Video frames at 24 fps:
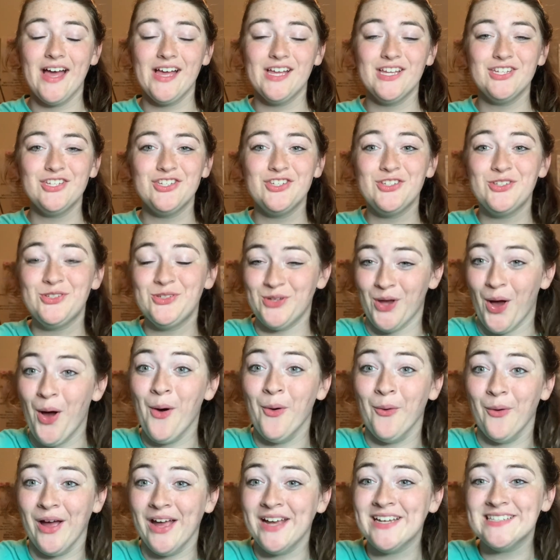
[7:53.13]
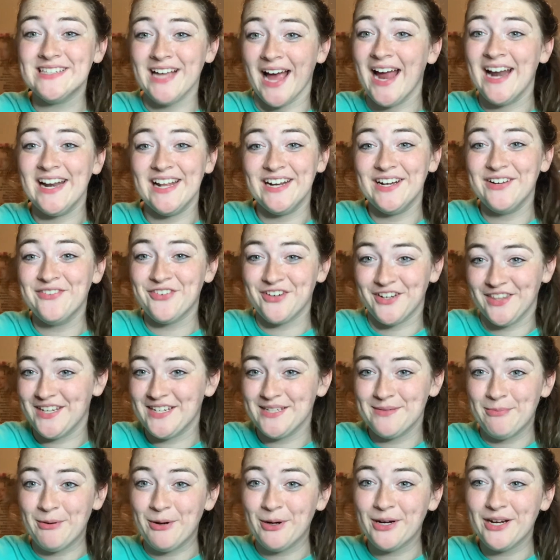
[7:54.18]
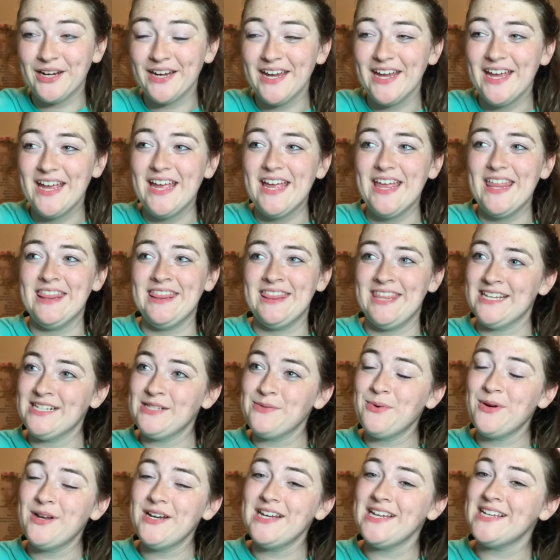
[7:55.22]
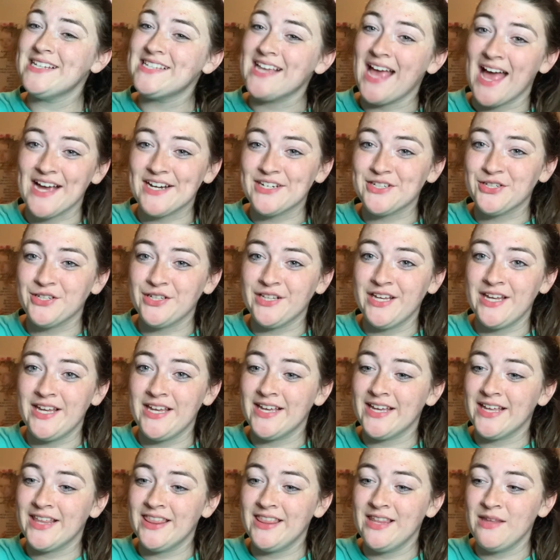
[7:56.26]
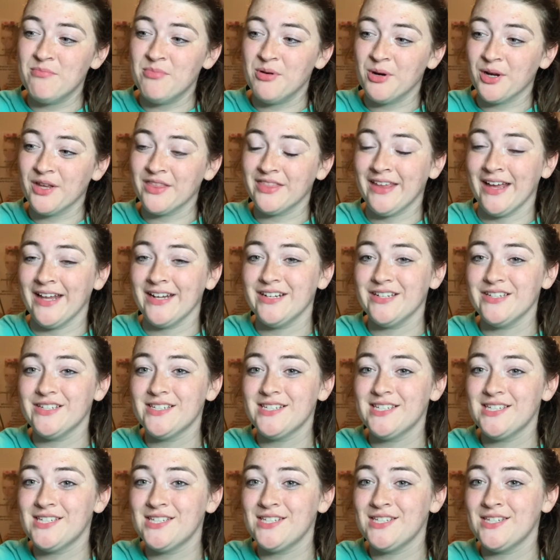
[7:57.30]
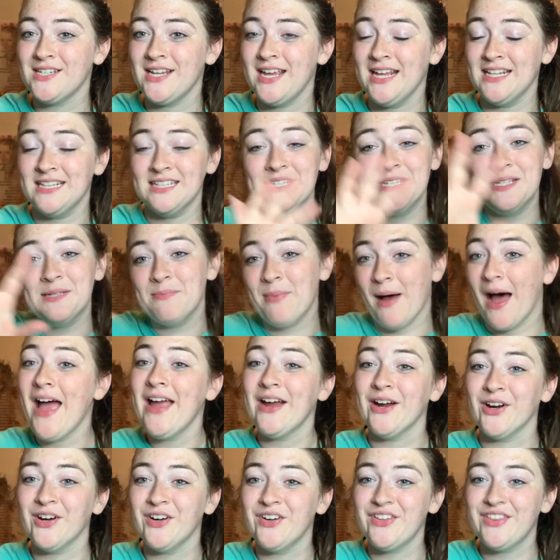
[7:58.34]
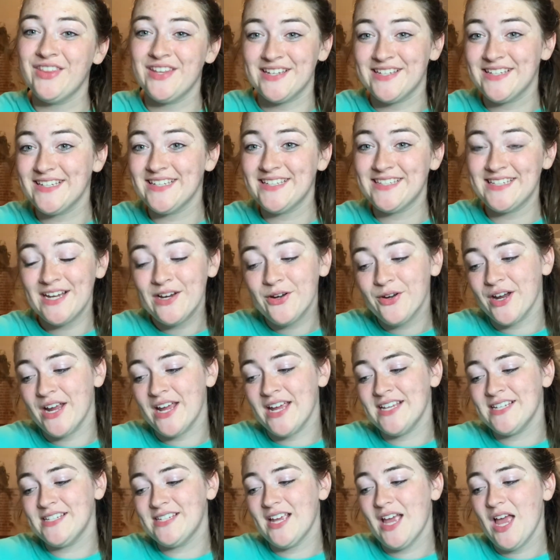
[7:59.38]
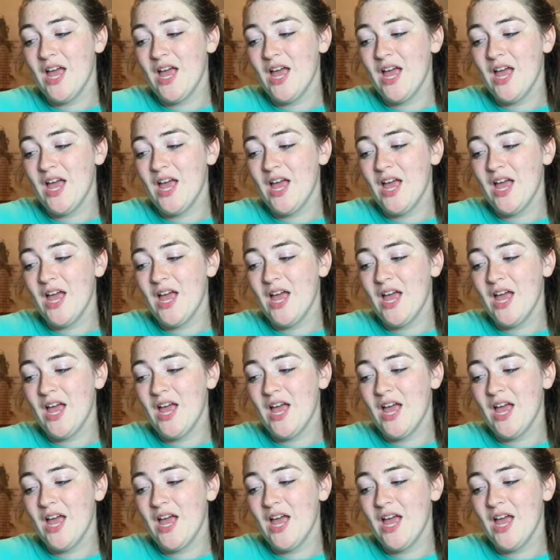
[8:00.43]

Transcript: so excited for this book. This one is actually the book that inspired this series,